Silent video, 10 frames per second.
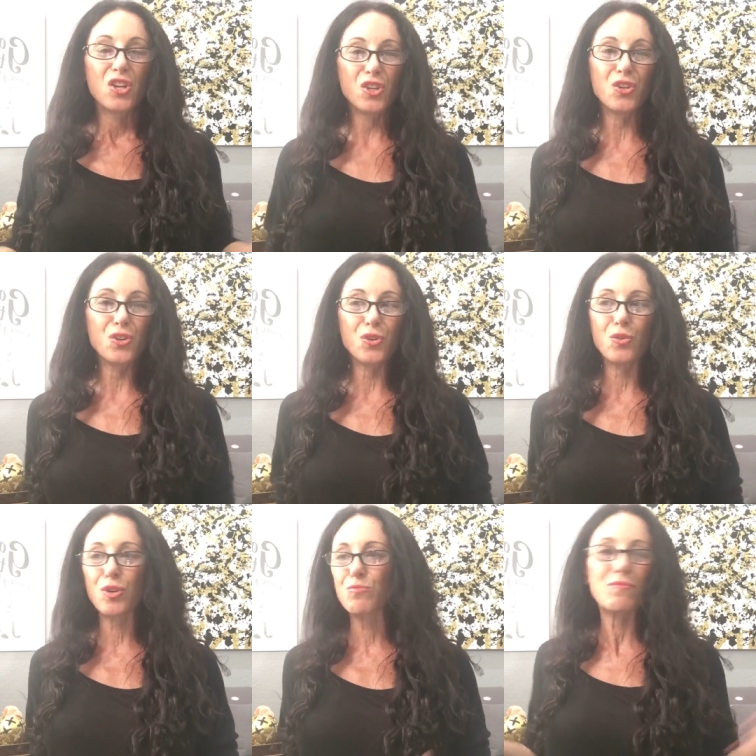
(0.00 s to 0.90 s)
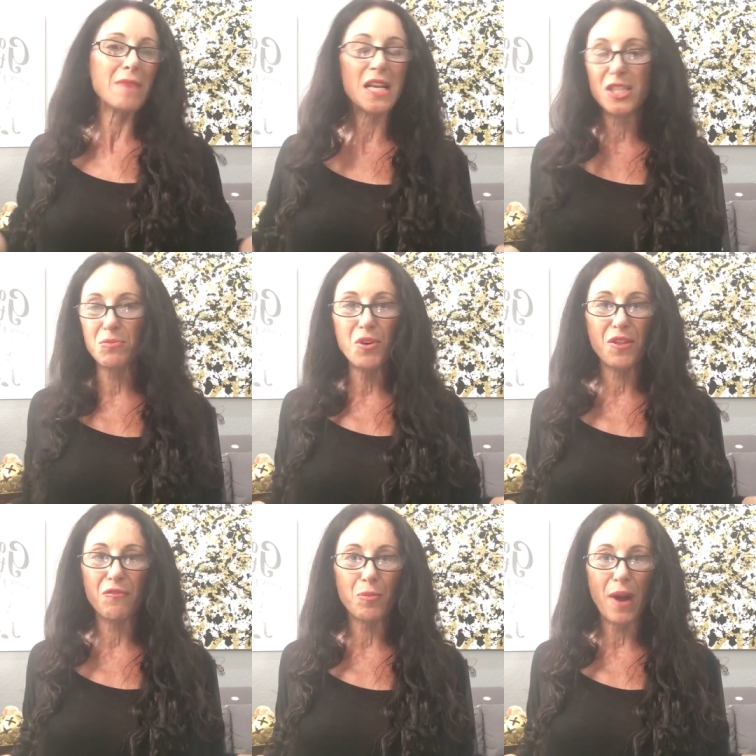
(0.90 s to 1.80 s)
you made a
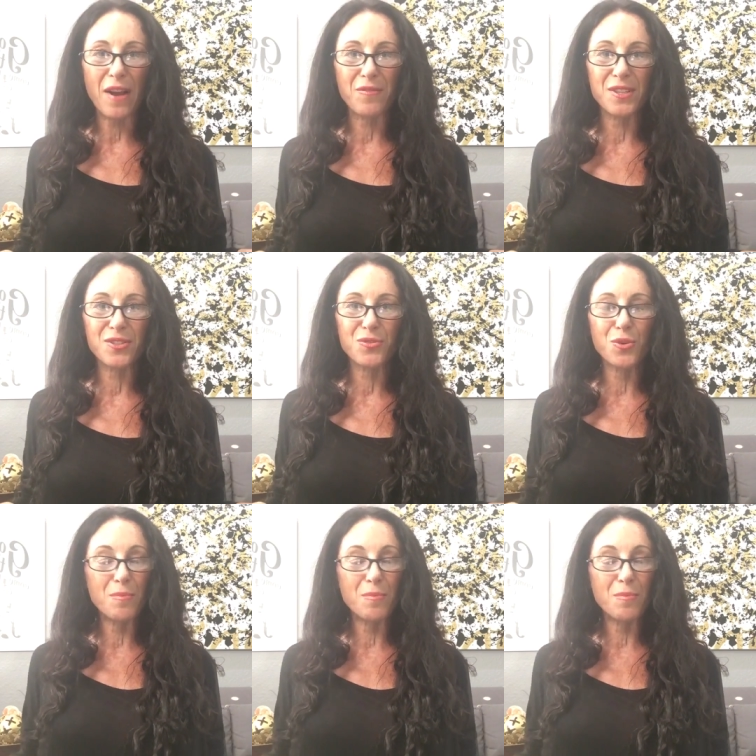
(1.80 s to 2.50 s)
smoothie for breakfast,